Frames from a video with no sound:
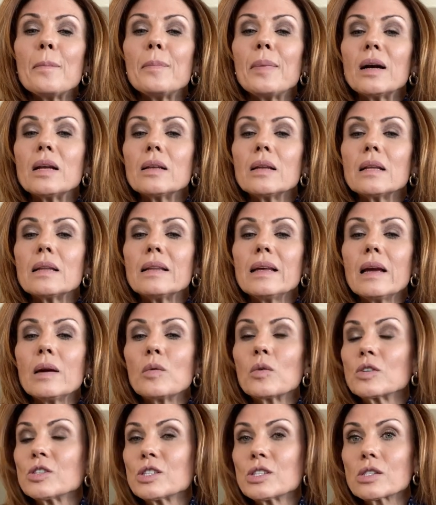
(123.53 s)
But they
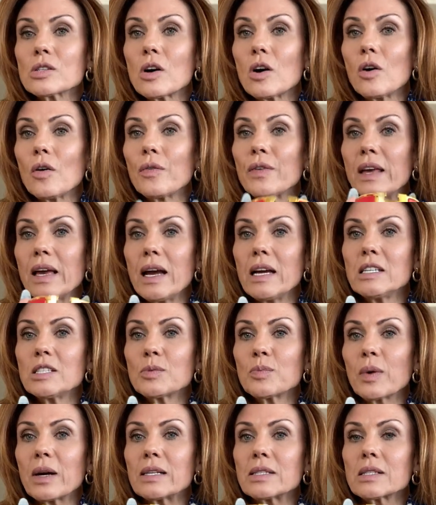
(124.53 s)
were just called the
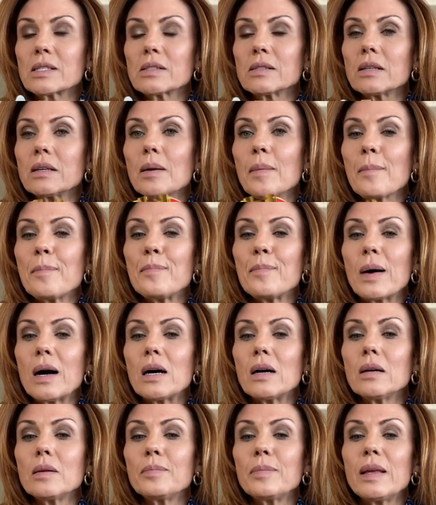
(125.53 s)
H bracelet.
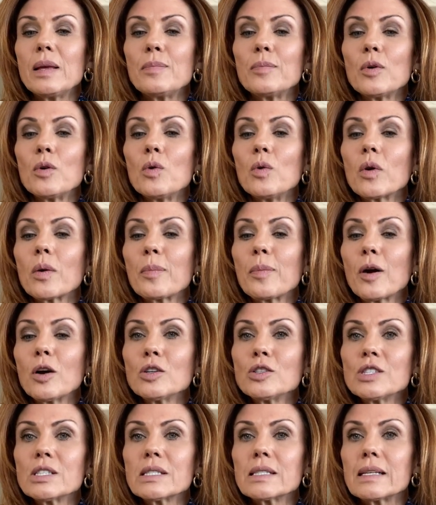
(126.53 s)
But people who were
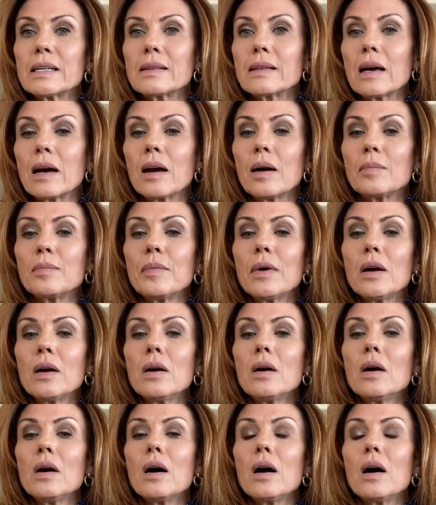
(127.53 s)
purchasing them
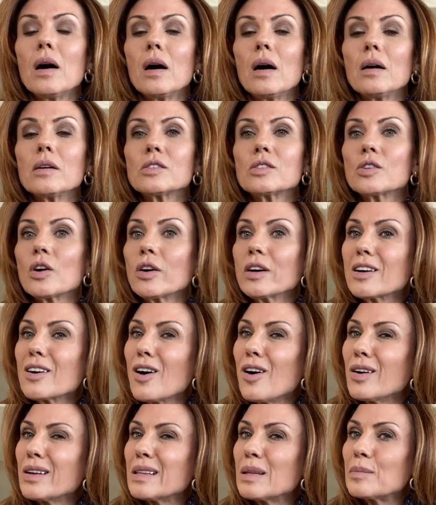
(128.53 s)
uh, started
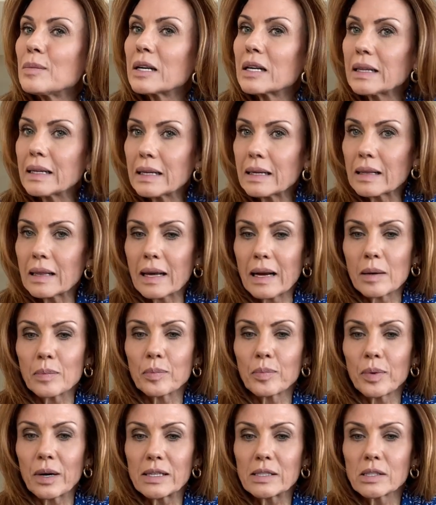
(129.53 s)
calling them the click
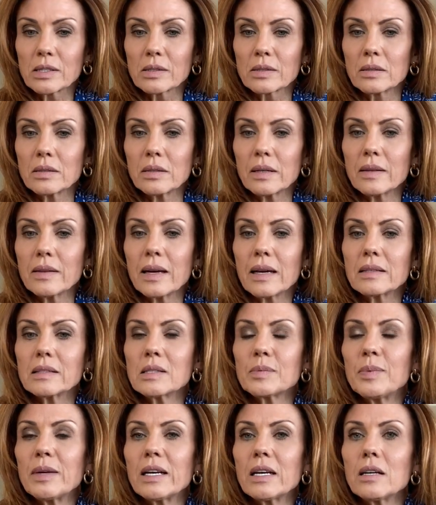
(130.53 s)
clack bracelet. And that
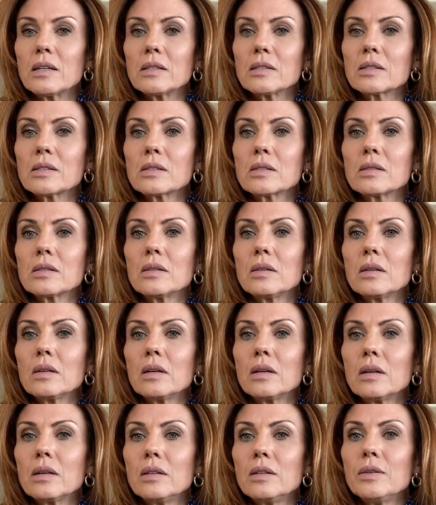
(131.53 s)
is because
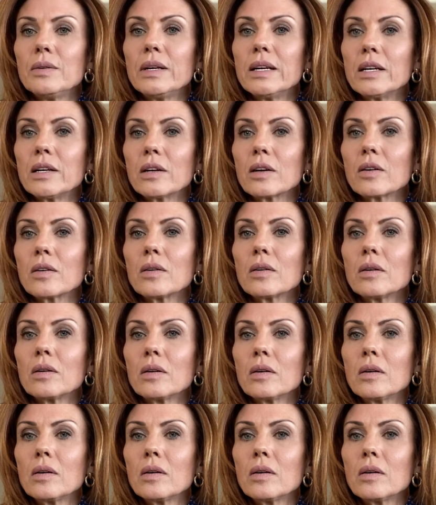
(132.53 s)
you hear